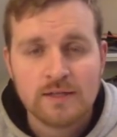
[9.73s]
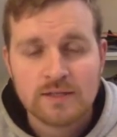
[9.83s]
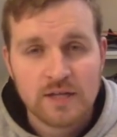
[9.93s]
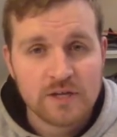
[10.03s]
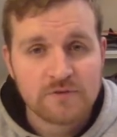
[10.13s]

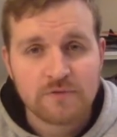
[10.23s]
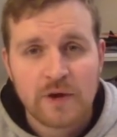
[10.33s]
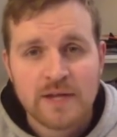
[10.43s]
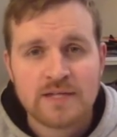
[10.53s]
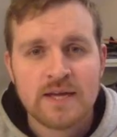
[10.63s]
Today it's
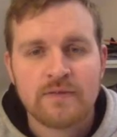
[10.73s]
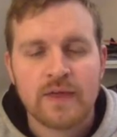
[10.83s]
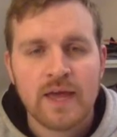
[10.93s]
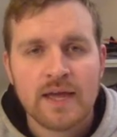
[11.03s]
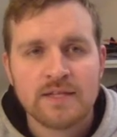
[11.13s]
Friday
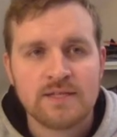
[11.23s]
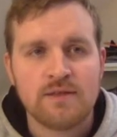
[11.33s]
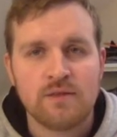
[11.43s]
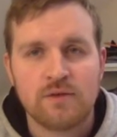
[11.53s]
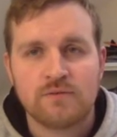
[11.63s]
the
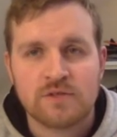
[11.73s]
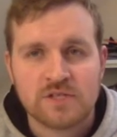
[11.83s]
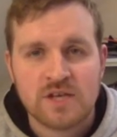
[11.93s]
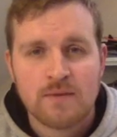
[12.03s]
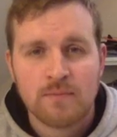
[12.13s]
18th of
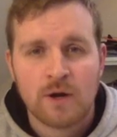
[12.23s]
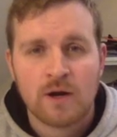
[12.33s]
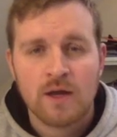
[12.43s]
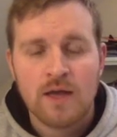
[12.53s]
December,